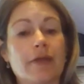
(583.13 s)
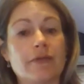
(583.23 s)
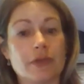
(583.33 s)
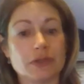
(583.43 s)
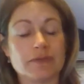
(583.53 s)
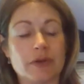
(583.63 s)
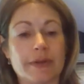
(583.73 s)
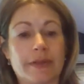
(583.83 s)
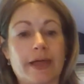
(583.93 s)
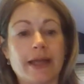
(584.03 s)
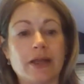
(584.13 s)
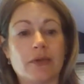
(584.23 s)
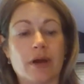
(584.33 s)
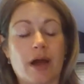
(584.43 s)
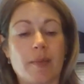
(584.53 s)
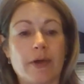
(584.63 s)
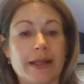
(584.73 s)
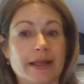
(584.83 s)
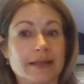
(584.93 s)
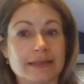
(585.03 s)
For those of you on the line who are
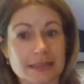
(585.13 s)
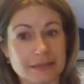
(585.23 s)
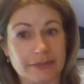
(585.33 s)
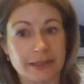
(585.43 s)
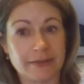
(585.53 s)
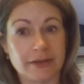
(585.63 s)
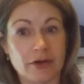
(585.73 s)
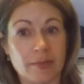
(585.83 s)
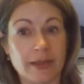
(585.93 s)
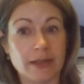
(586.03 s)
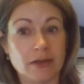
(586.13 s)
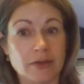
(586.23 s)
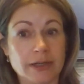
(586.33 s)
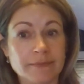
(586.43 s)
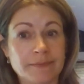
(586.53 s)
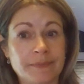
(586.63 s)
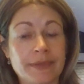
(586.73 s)
operating extensively in the European Union,